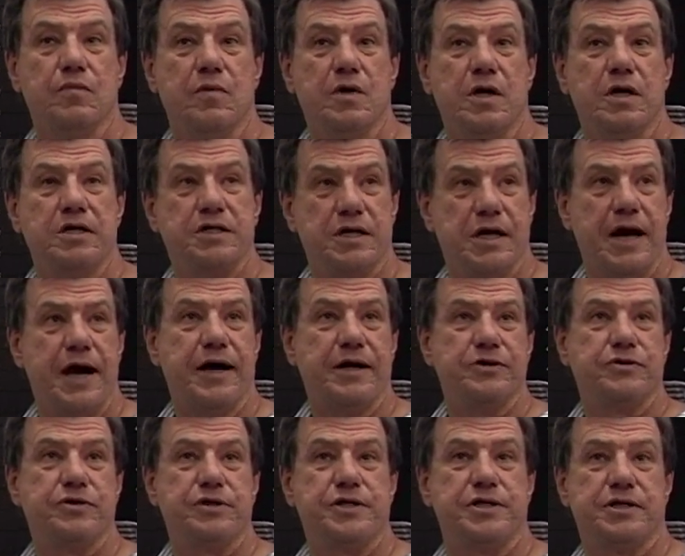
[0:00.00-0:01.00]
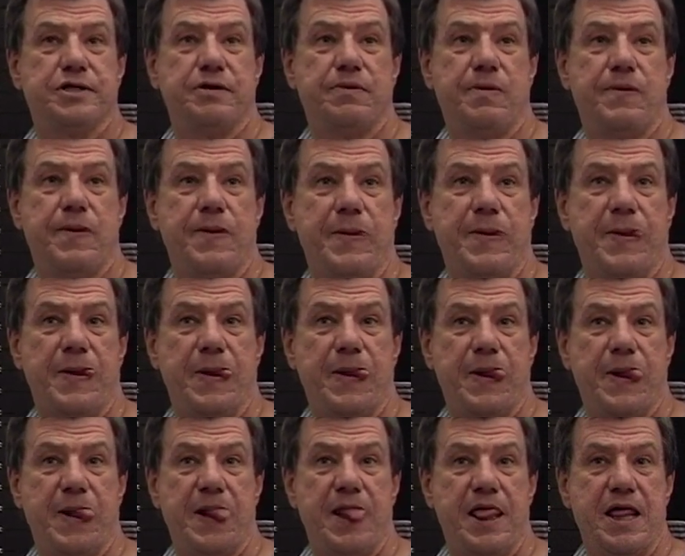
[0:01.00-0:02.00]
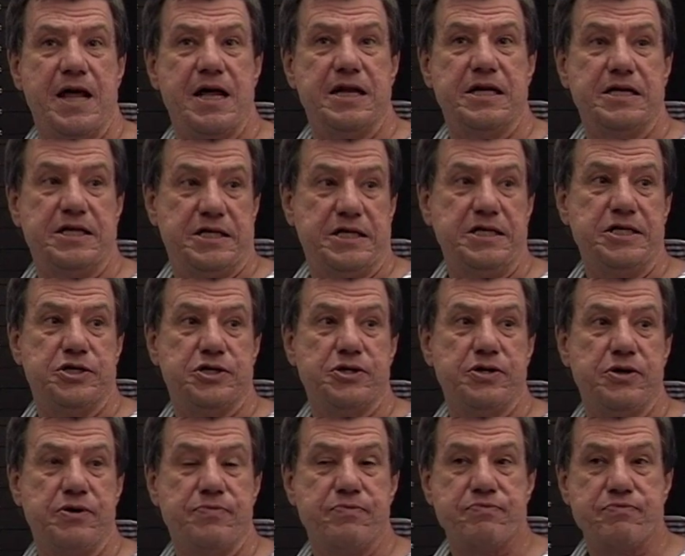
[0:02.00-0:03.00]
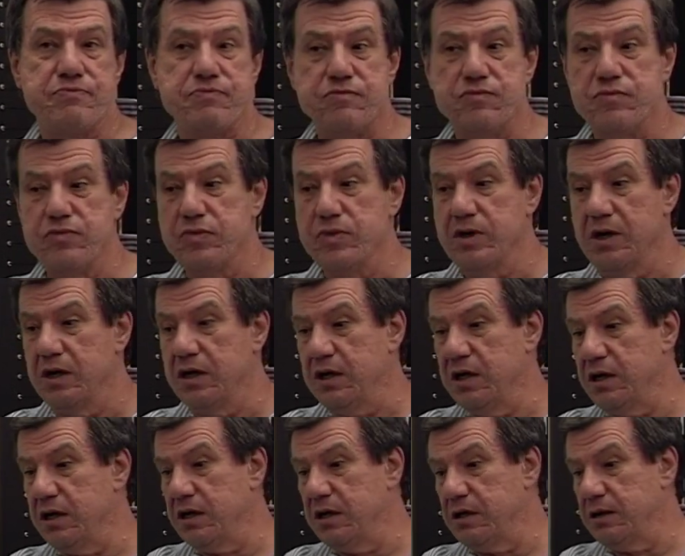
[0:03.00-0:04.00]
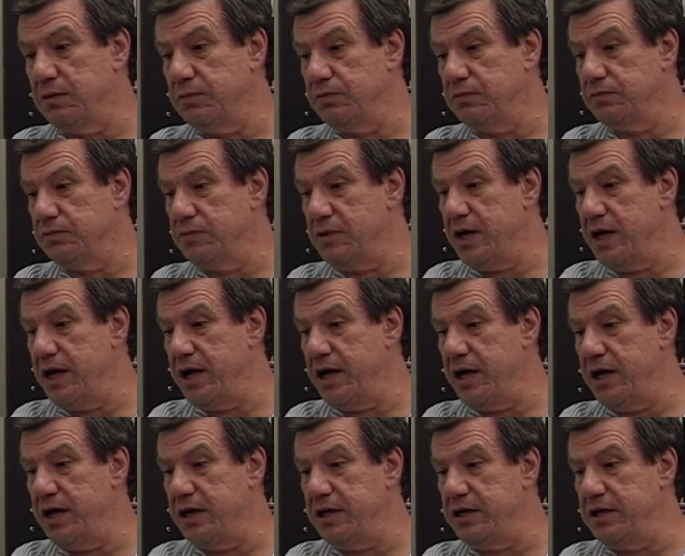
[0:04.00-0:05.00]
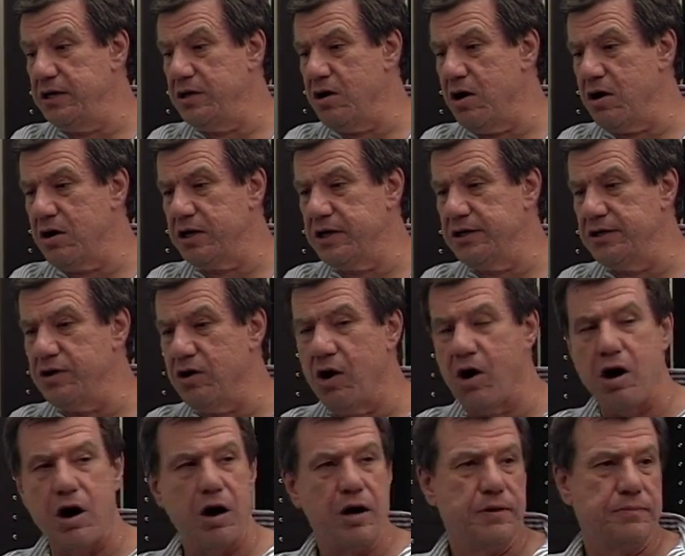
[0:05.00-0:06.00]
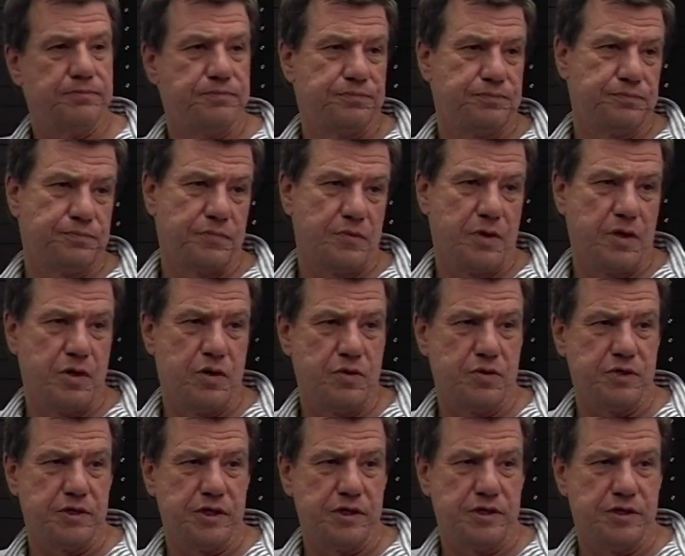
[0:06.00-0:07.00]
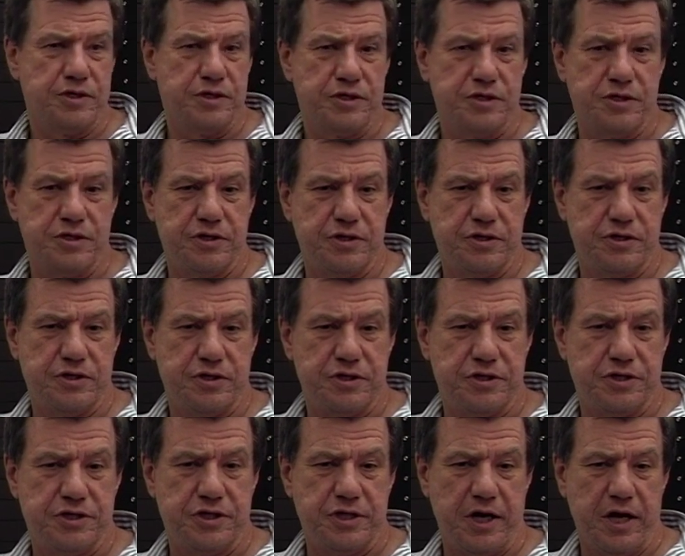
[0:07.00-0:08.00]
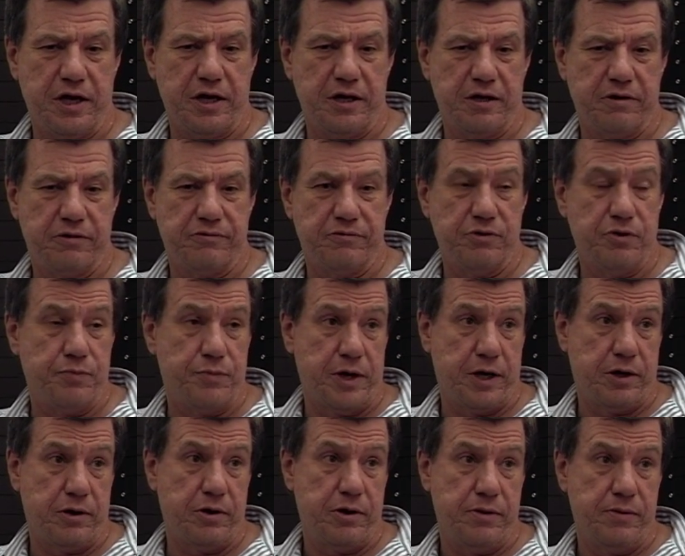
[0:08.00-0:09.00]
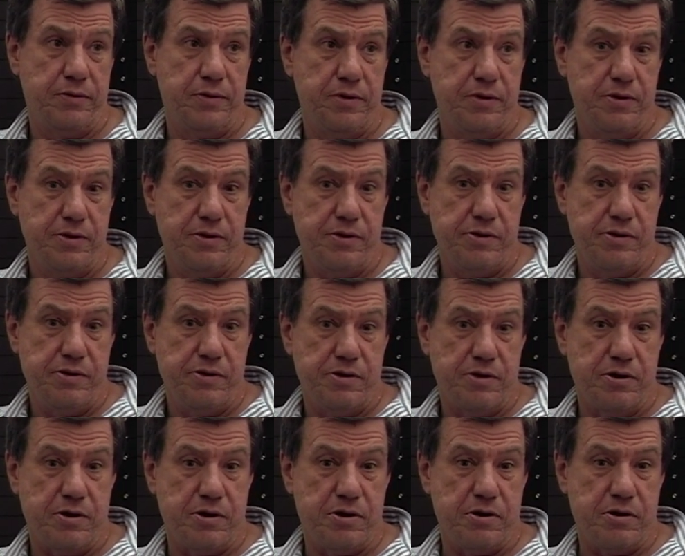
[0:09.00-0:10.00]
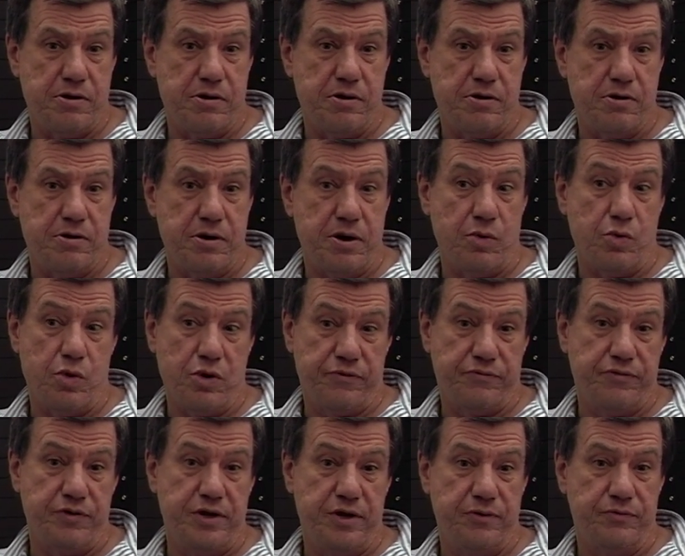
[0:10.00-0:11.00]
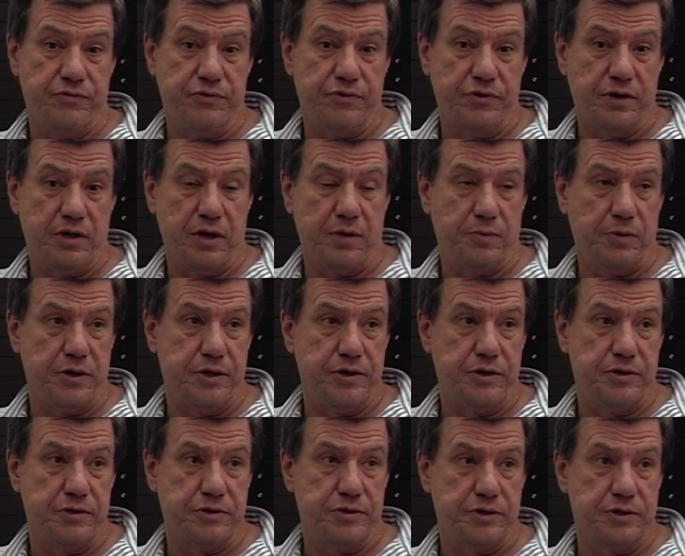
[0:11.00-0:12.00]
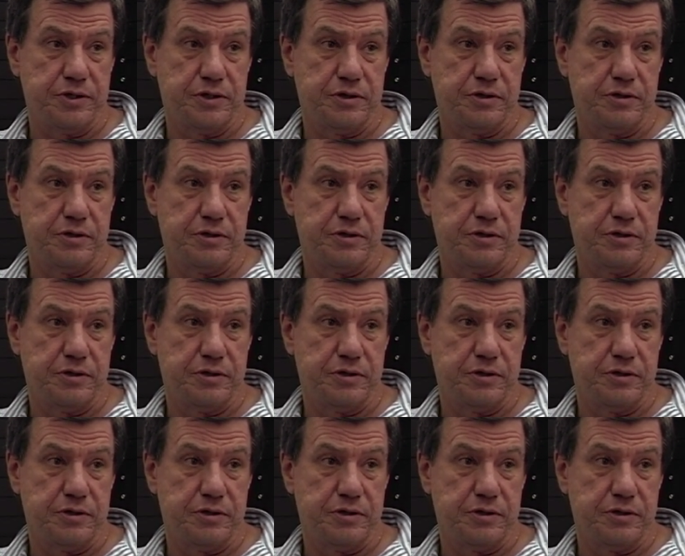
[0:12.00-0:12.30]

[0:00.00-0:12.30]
is an actress and a teacher, and Jan Kadar, who's a Czech filmmaker. I worked for him for a couple of years